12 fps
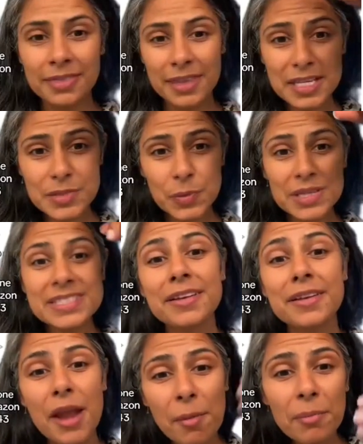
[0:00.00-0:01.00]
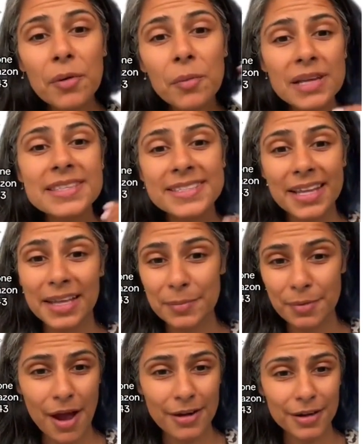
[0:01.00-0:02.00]
Hey there, welcome back to the
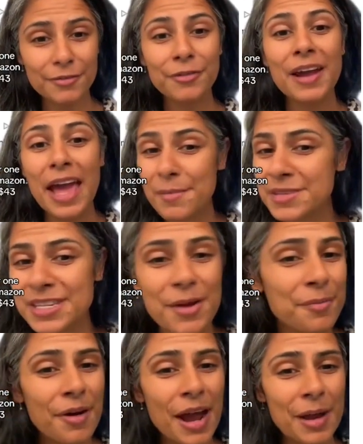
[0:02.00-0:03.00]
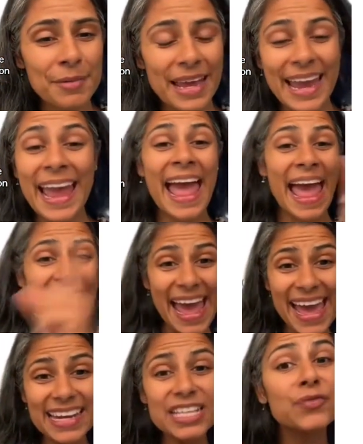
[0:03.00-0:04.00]
channel. Today, we're going to be
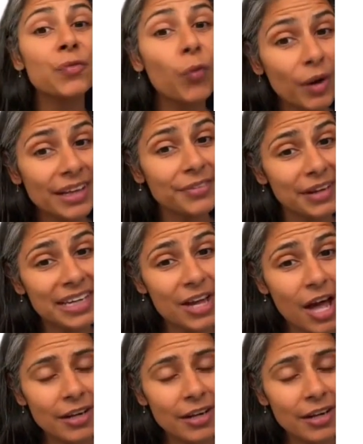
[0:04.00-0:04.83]
talking about a product